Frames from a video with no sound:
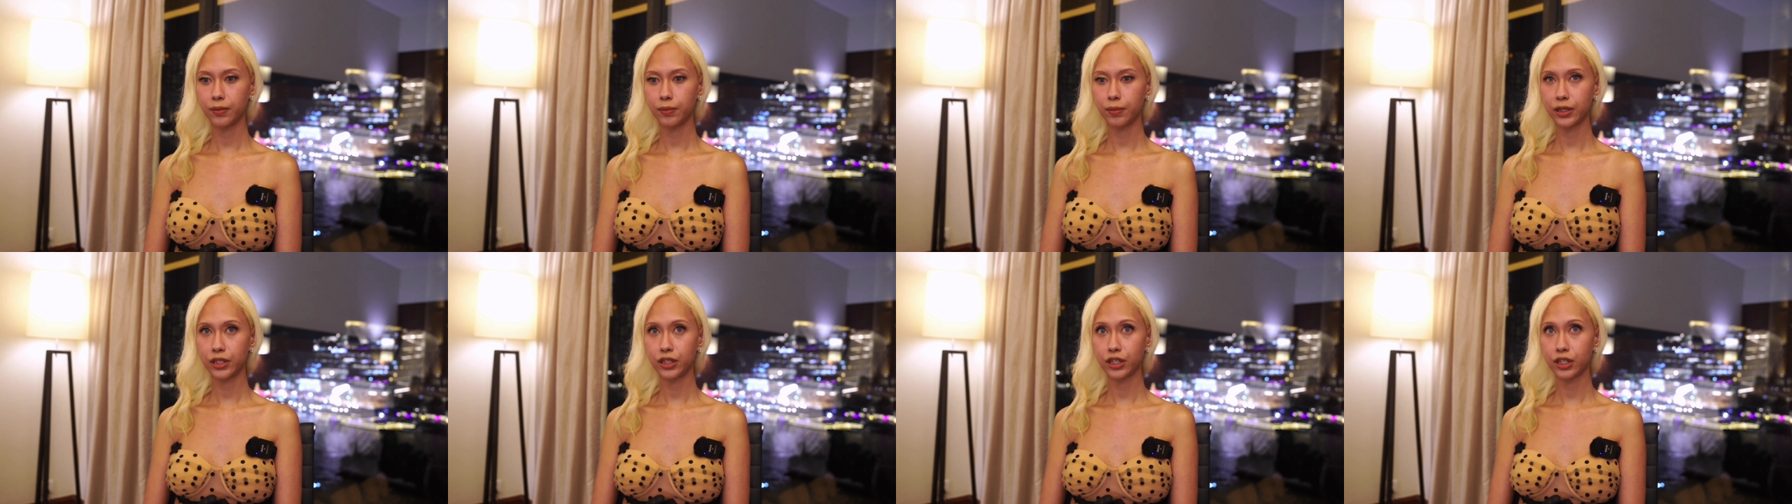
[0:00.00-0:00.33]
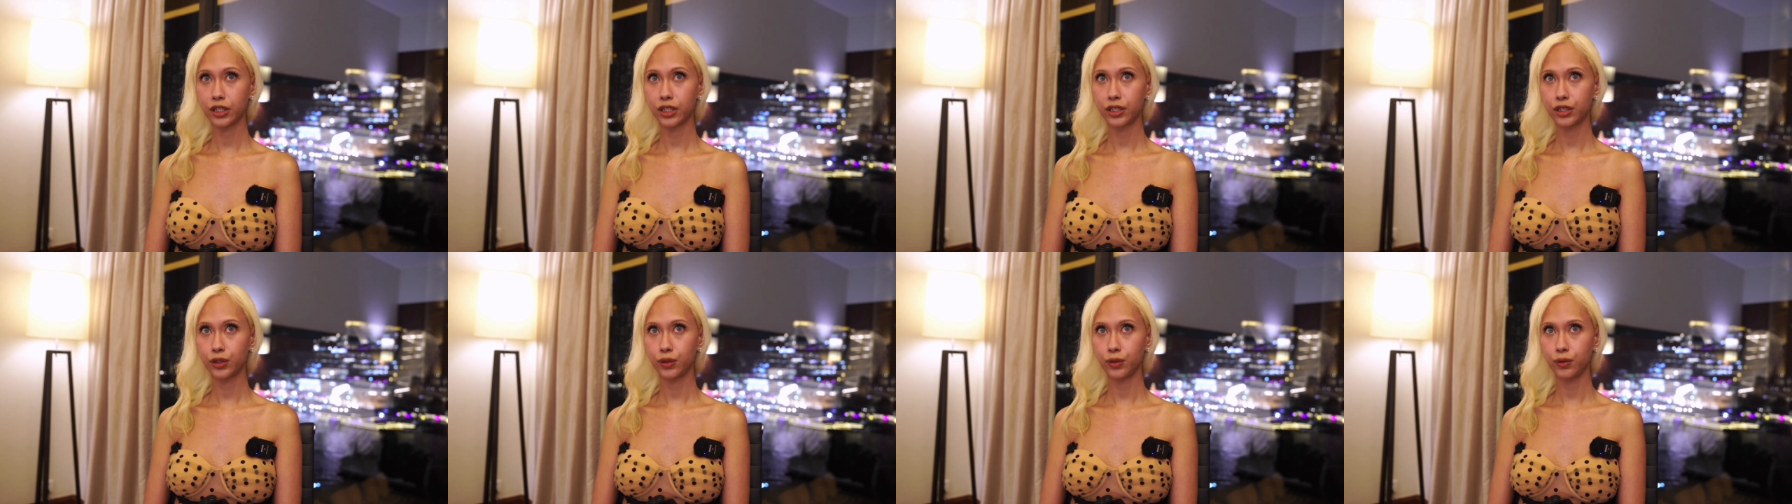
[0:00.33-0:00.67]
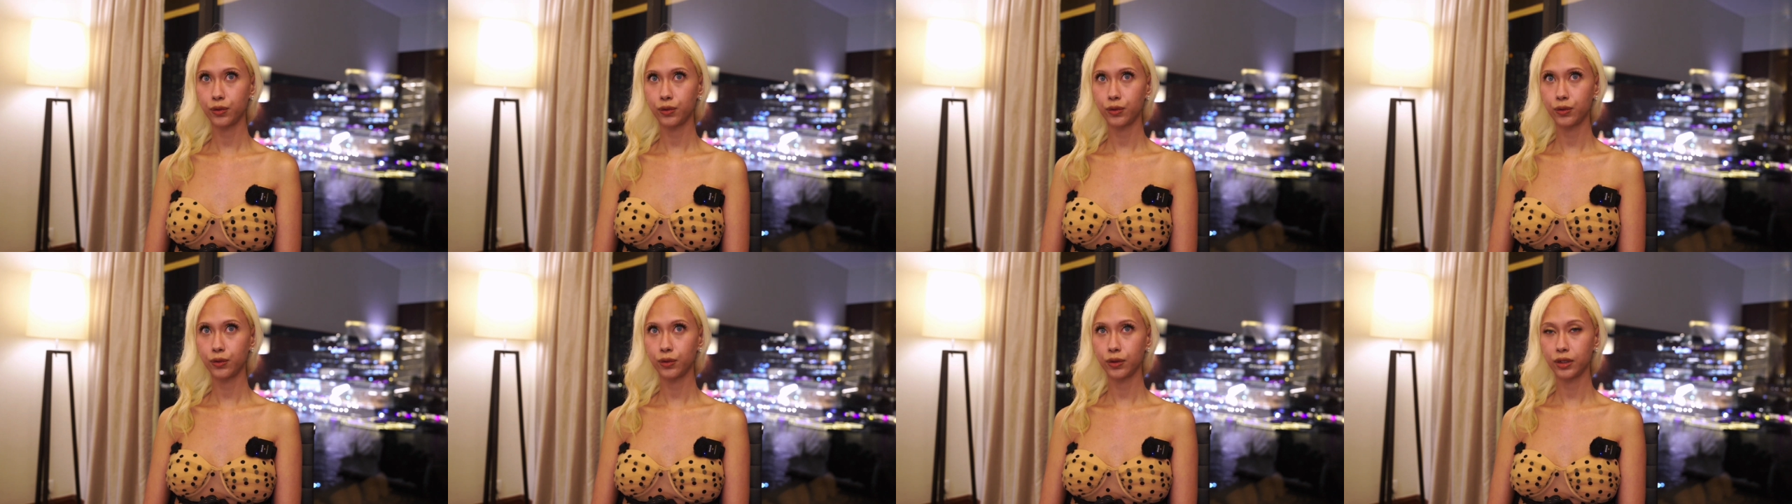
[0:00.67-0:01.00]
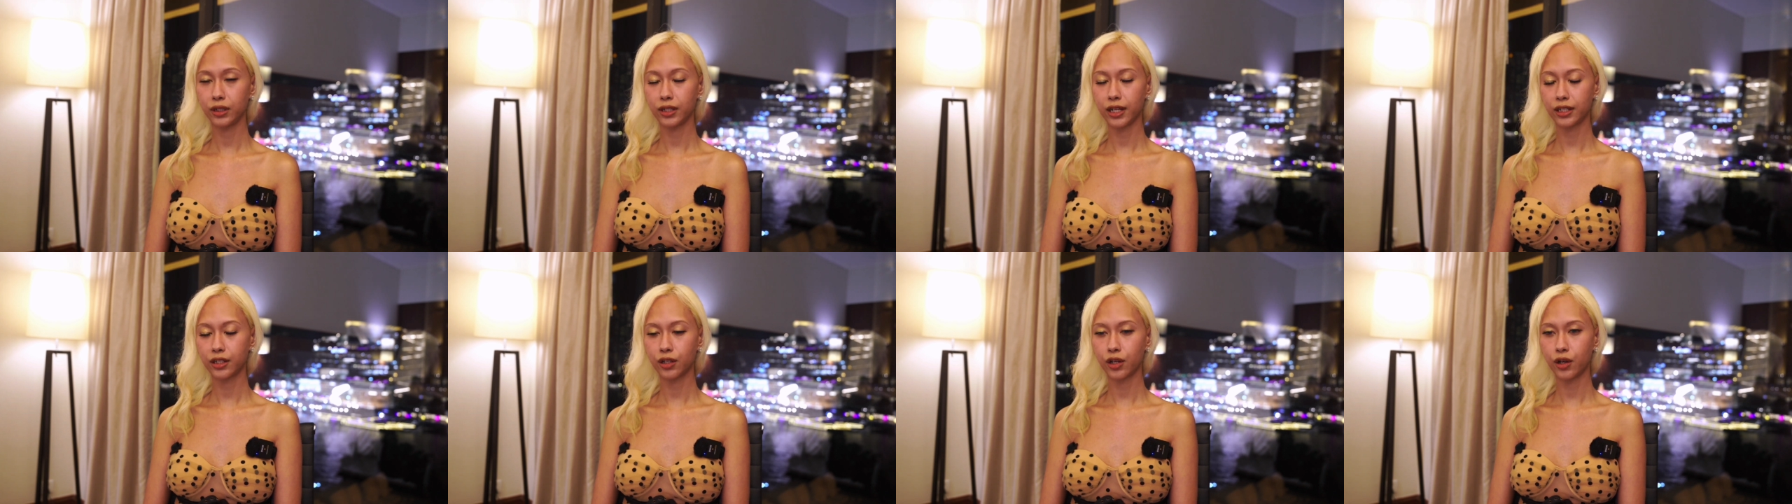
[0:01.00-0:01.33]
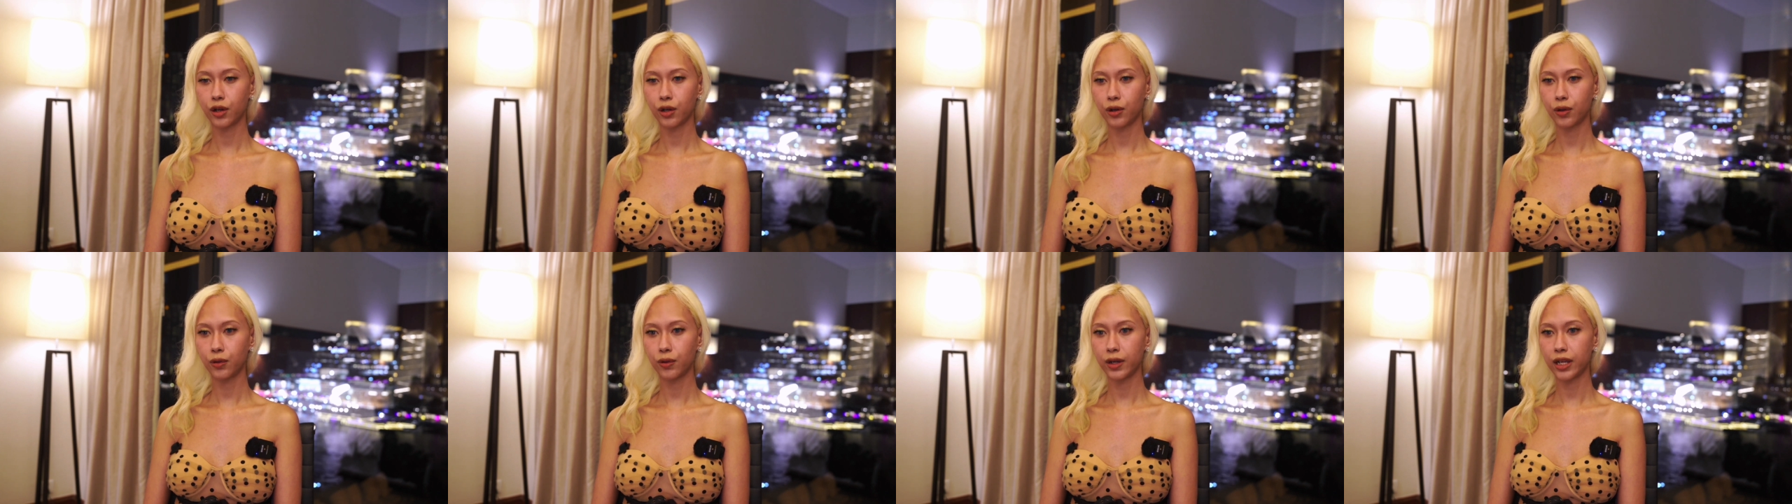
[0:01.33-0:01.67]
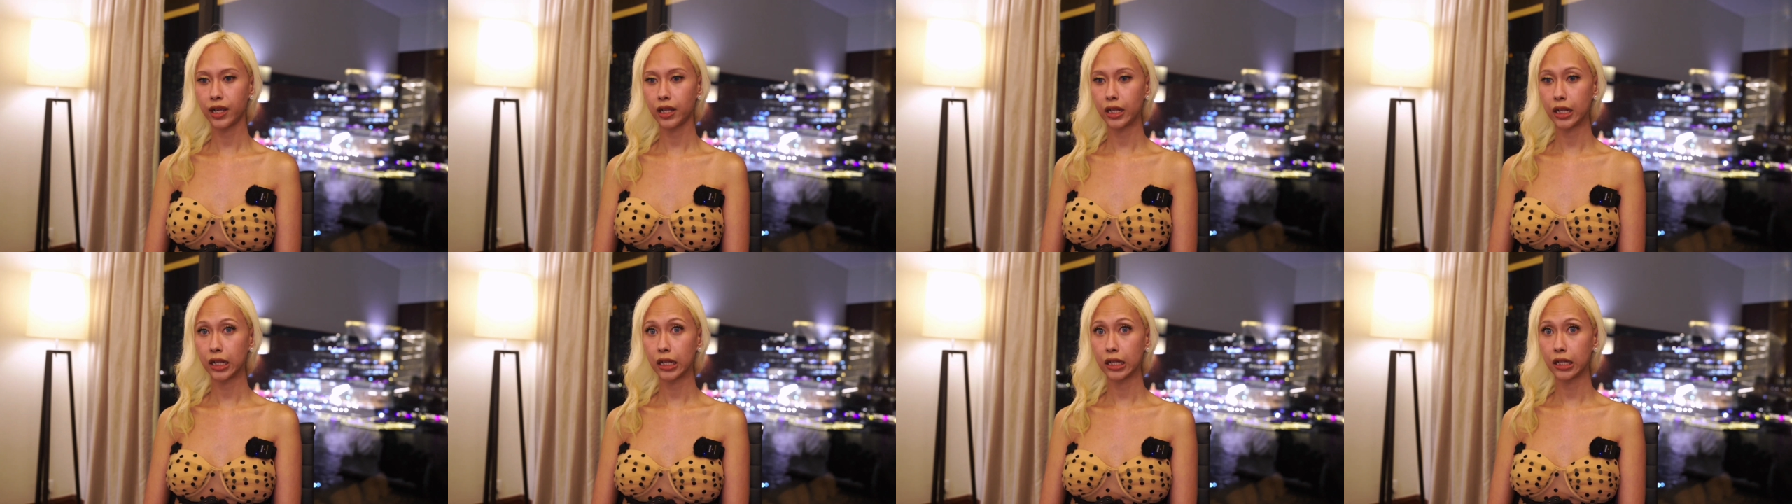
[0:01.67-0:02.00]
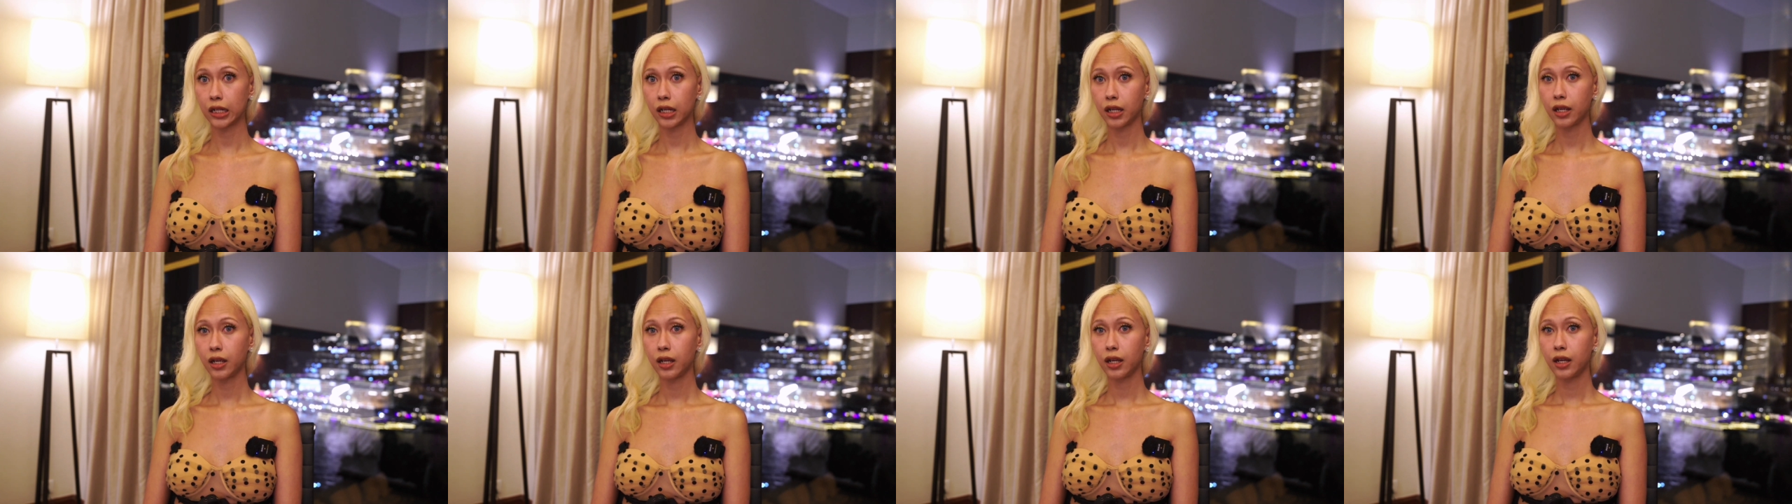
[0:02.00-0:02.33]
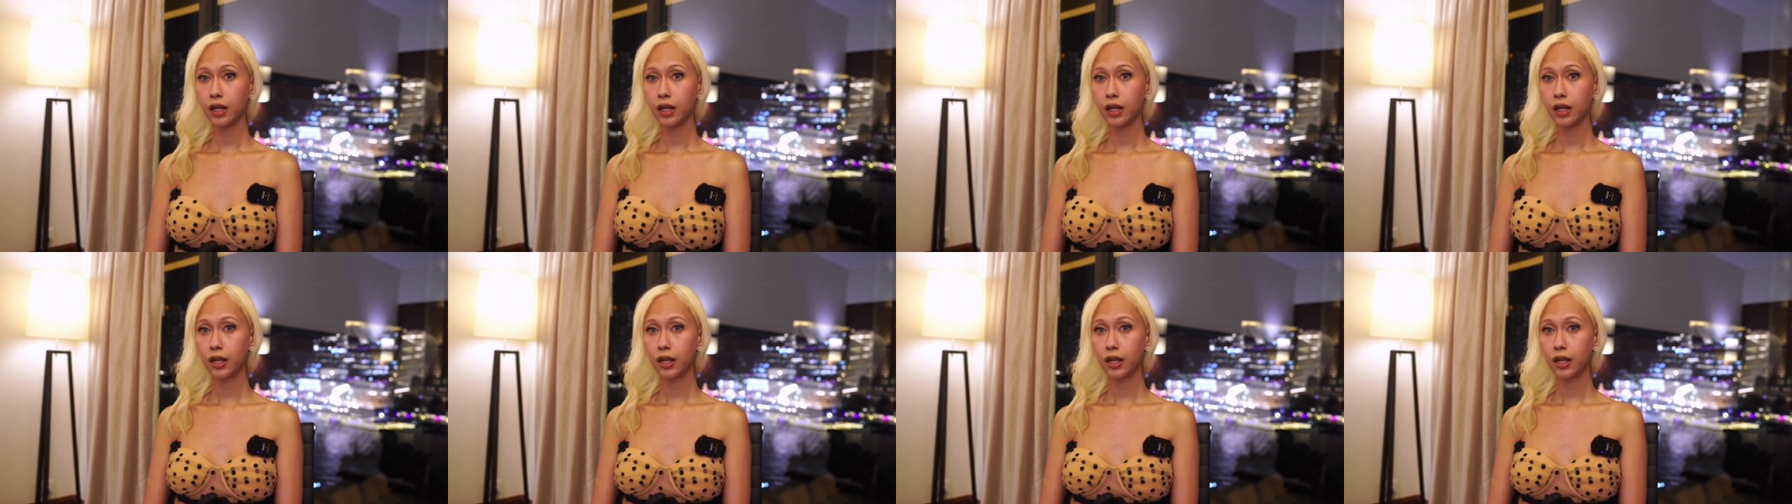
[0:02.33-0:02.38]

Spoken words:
but just to let go and